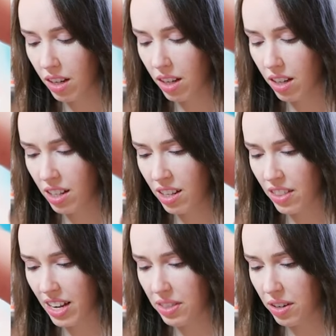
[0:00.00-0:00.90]
Other than
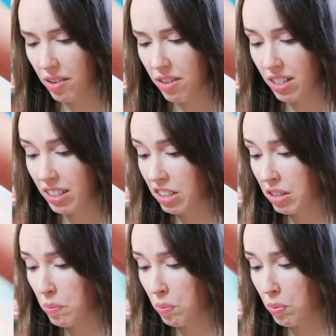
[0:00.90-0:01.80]
that though, I think it's
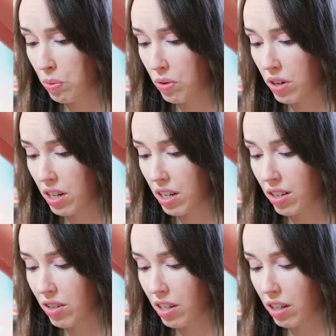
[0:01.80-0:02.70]
actually pretty
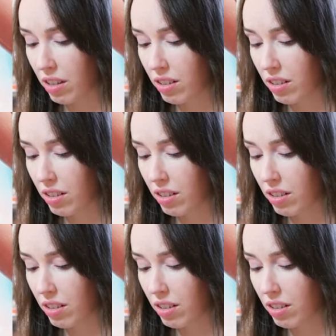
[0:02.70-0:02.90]
good.